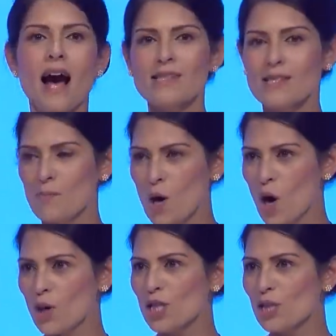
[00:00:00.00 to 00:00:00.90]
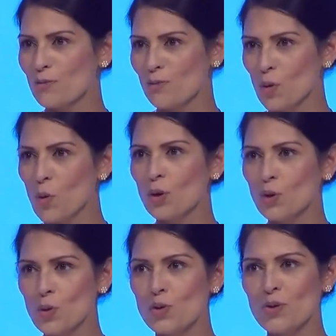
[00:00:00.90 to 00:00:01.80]
as the party of law and
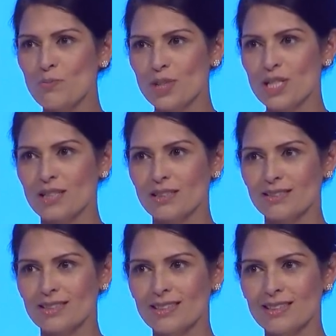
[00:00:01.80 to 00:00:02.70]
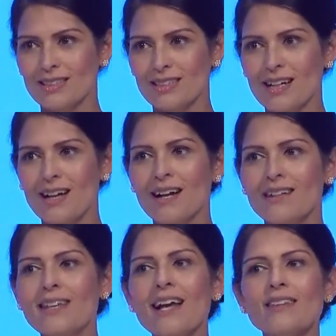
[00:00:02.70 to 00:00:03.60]
order in Britain,
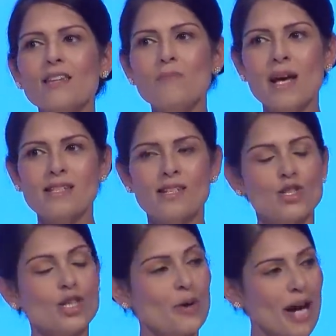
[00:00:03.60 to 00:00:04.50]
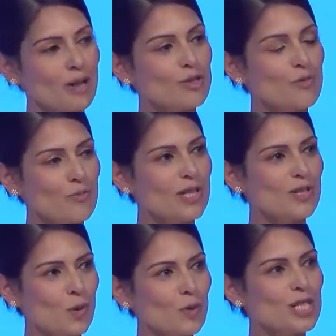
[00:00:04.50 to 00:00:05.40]
let the message go out from
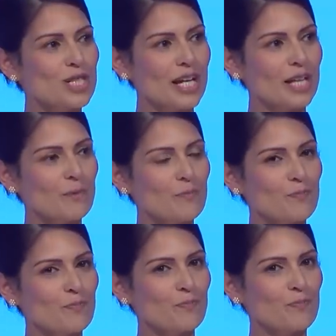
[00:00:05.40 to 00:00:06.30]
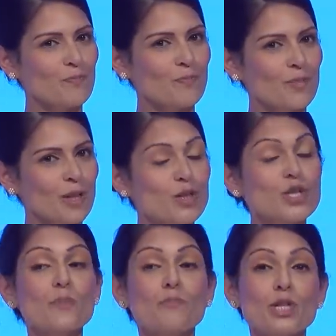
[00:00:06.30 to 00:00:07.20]
this hall today.
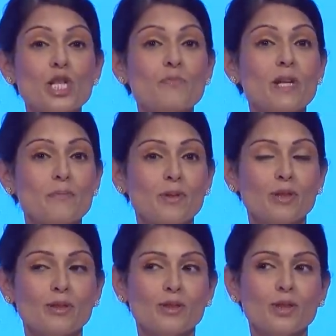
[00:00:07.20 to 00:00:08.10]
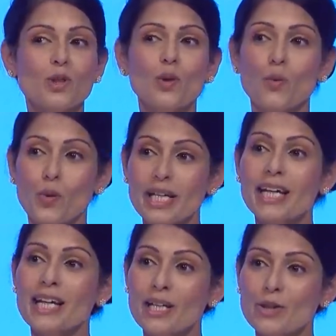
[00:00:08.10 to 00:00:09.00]
To the British people, we
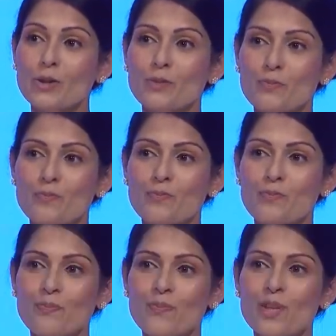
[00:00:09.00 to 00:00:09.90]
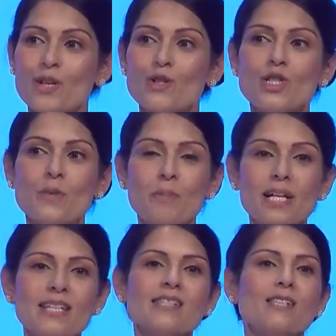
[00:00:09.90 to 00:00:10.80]
hear you. To the
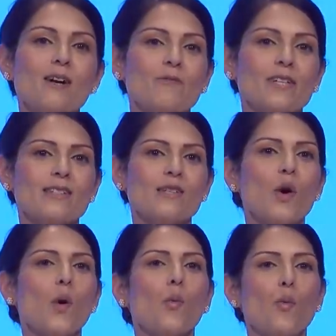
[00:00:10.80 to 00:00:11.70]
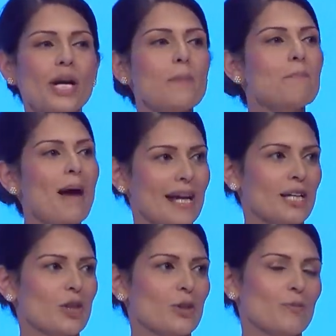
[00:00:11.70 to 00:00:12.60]
police service, we back
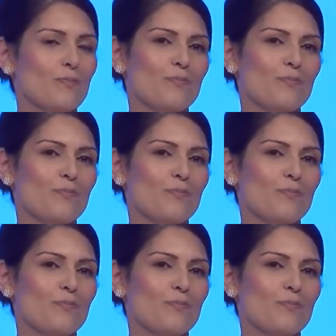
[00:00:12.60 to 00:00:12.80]
you.